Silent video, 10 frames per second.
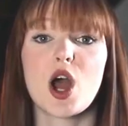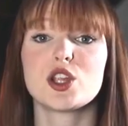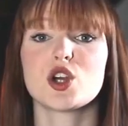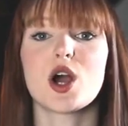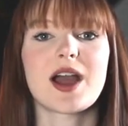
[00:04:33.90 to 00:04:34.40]
A
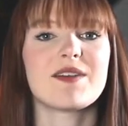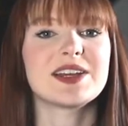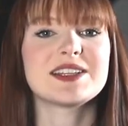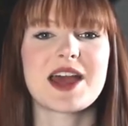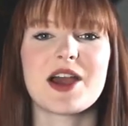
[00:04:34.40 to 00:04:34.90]
dog having
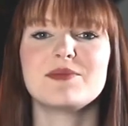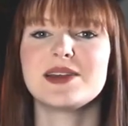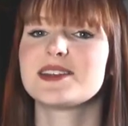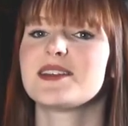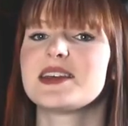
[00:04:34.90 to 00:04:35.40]
a tail
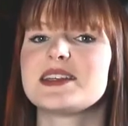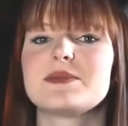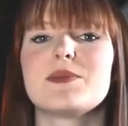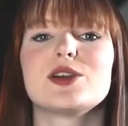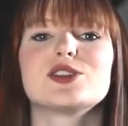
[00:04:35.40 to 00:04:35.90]
means that these
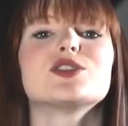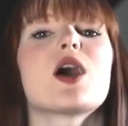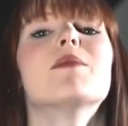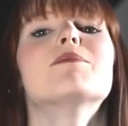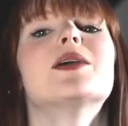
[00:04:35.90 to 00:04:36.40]
emotions
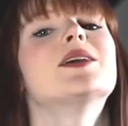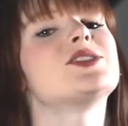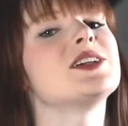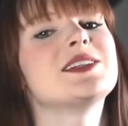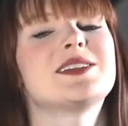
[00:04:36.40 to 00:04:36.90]
are
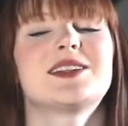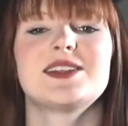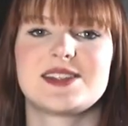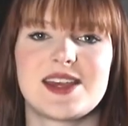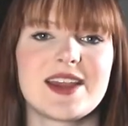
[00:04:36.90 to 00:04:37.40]
much easier to
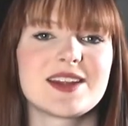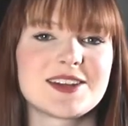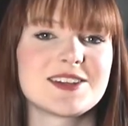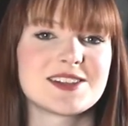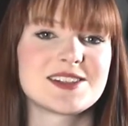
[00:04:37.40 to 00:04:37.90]
see and
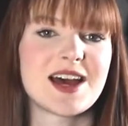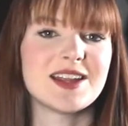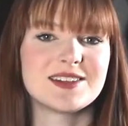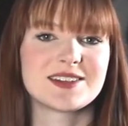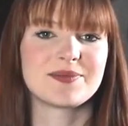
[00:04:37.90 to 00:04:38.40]
understand.